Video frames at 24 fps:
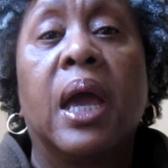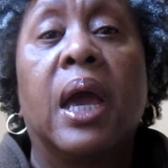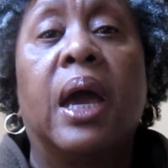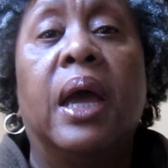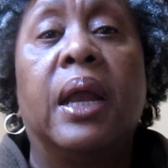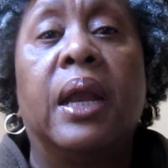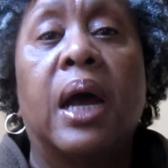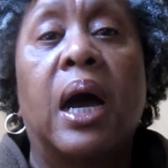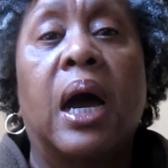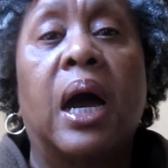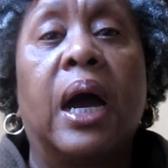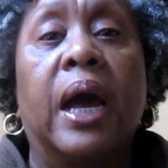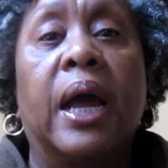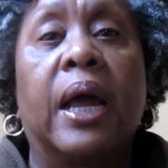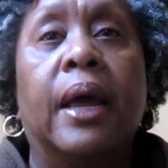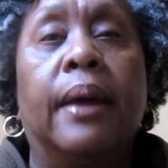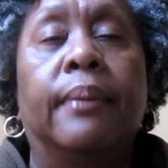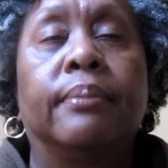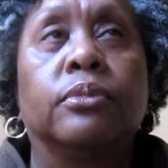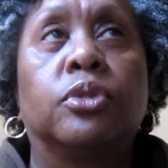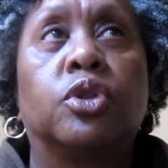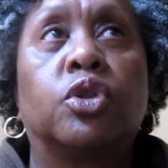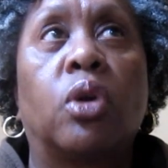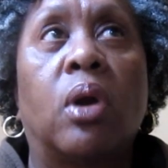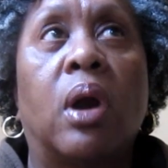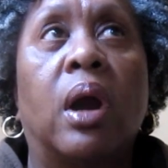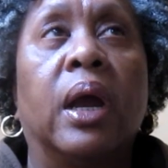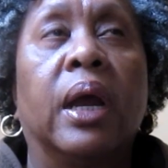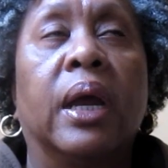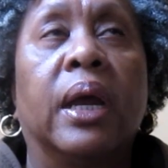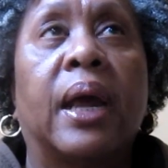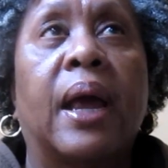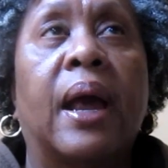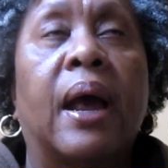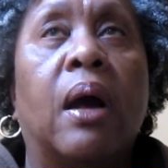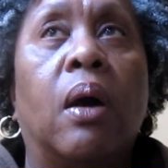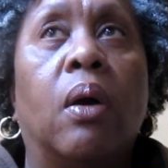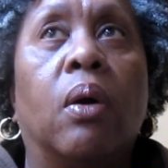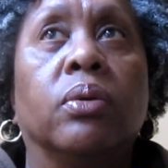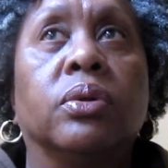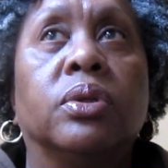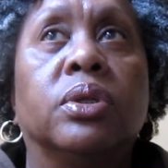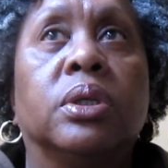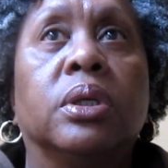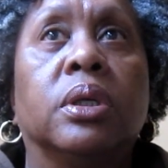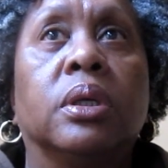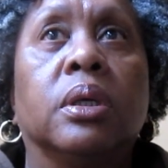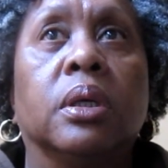And I am trying
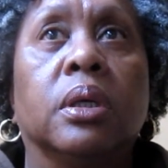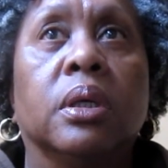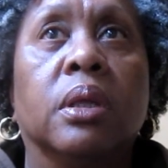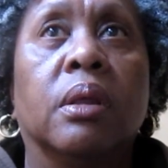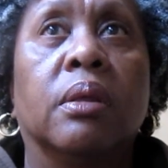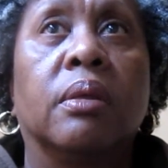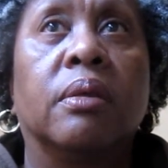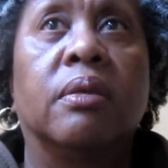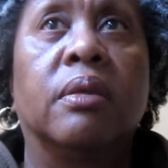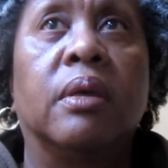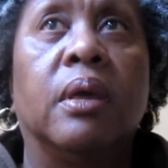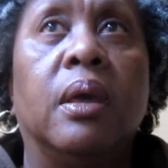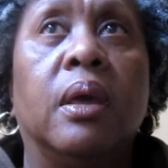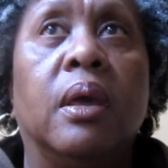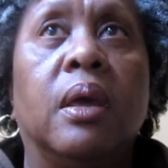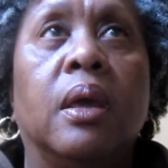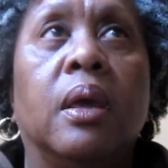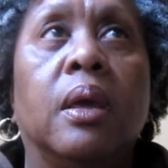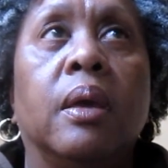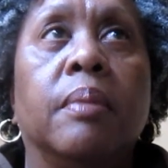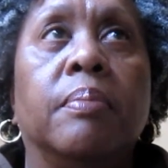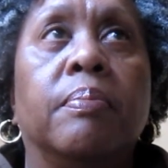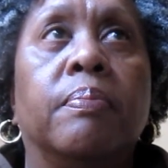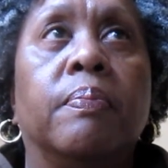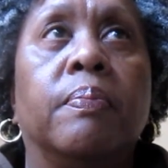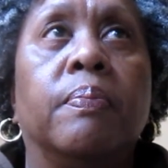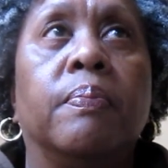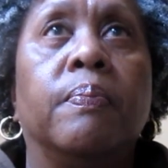out the